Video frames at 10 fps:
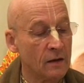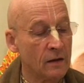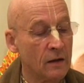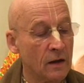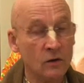
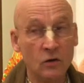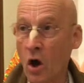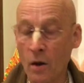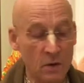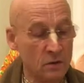In
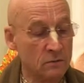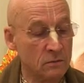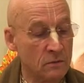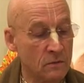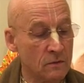common
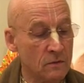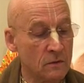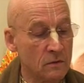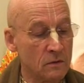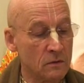
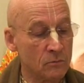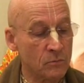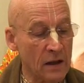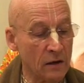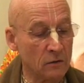
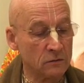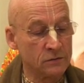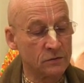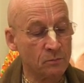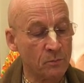parlance,
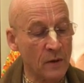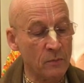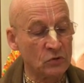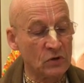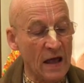people
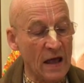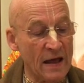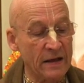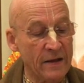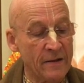say
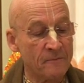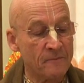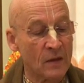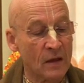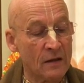
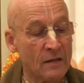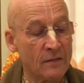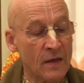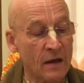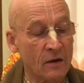they're
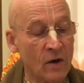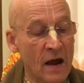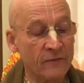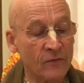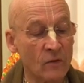
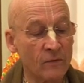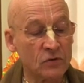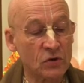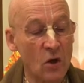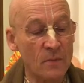grateful for
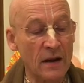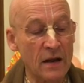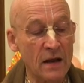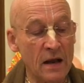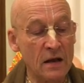so many
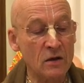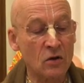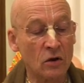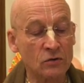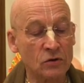
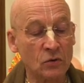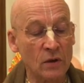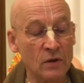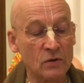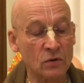
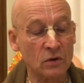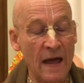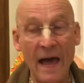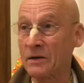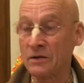inconsequential
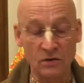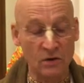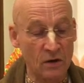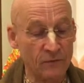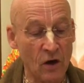acts
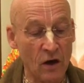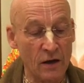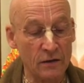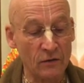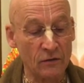of
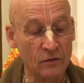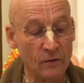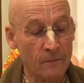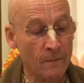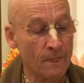kindness.
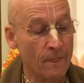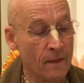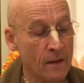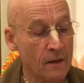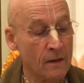
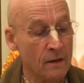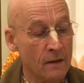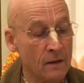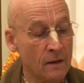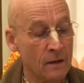
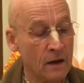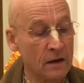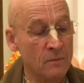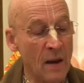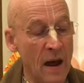In
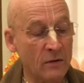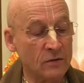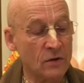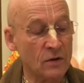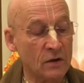comparison,
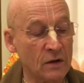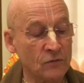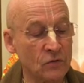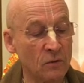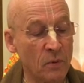the gift
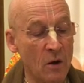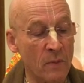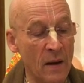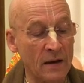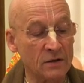Srila Prabhupada
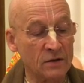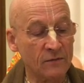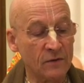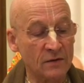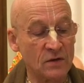has given
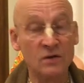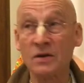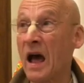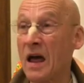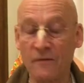us is
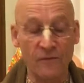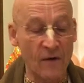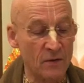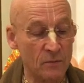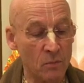
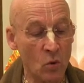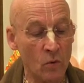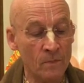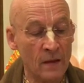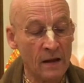unfathomable,
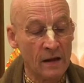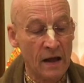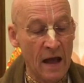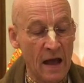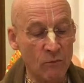
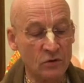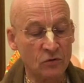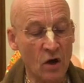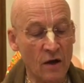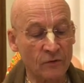and we
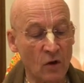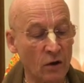strive to honour